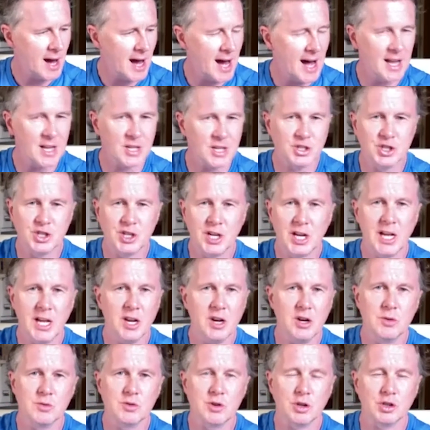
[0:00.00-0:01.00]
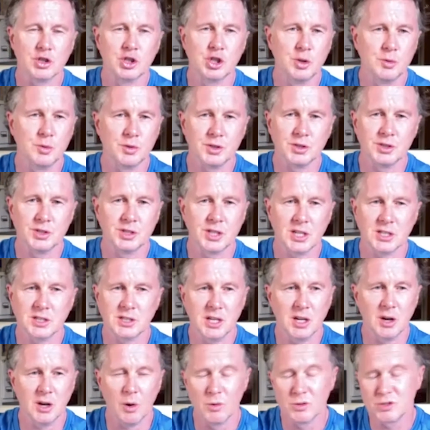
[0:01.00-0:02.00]
Alan Shearer, who's got
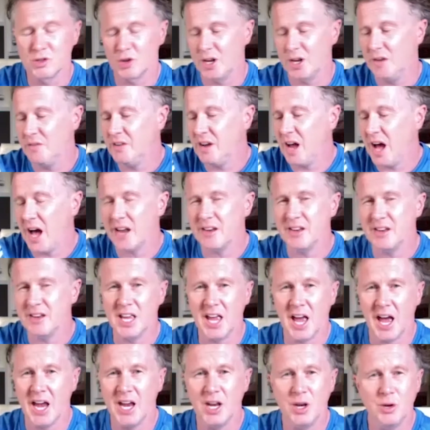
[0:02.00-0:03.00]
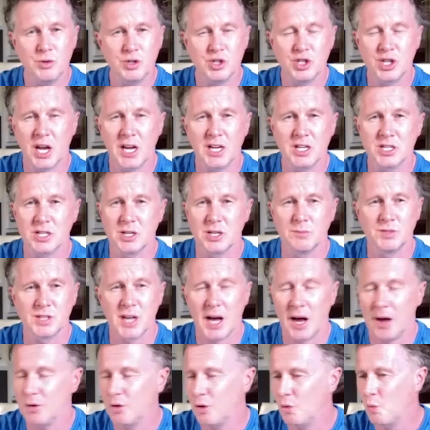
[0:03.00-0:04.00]
260 goals, or even Harry Kane, who's chasing him
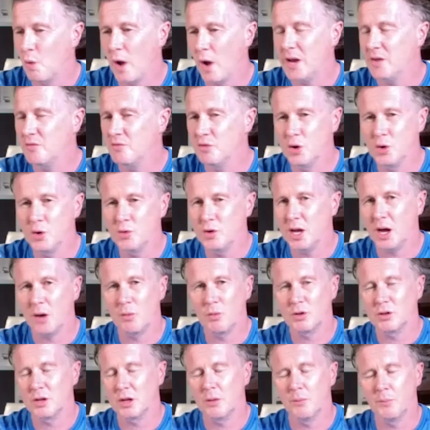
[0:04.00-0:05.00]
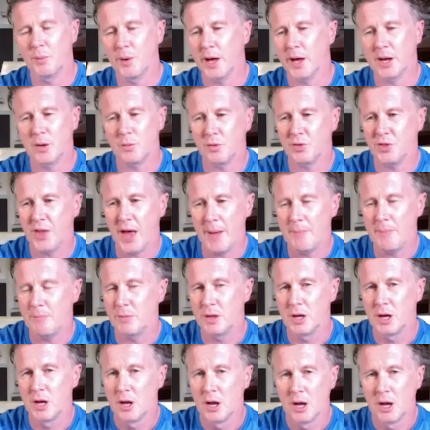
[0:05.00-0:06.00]
down, or Wayne Rooney. I wouldn't compare him with them.